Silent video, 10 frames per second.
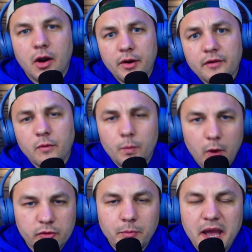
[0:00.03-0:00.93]
All right, everyone,
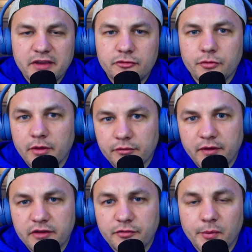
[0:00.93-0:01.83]
welcome back into another
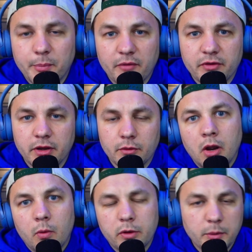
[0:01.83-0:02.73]
fantasy football video.
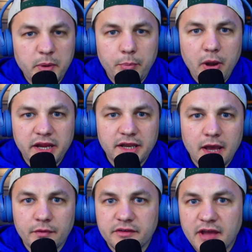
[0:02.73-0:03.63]
We're going to be breaking
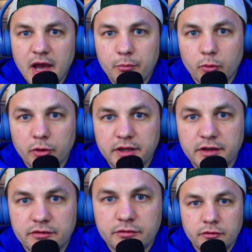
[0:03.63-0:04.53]
down the top
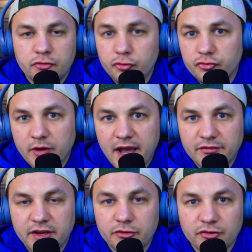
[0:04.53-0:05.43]
rookies to draft
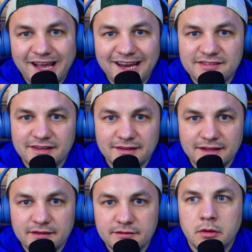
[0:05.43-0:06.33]
in your dynasty
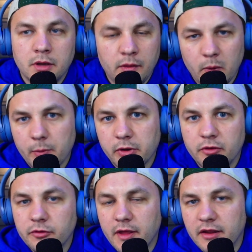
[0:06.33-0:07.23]
leagues. And the way we're going to
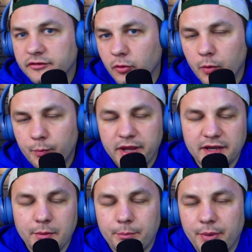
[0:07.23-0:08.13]
do that is going
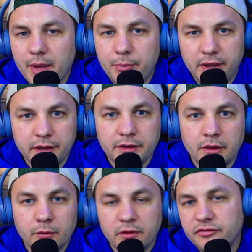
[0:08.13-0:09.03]
pick by pick.
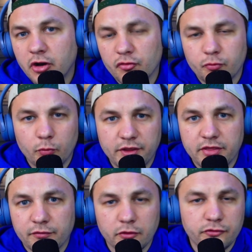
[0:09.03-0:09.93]
Let's start off with the
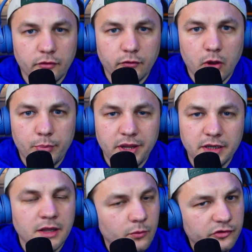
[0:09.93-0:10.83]
first overall
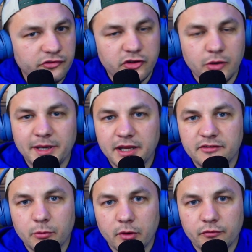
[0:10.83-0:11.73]
pick, which is going to be an
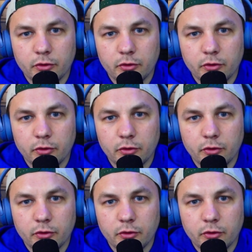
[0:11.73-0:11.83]
easy one for you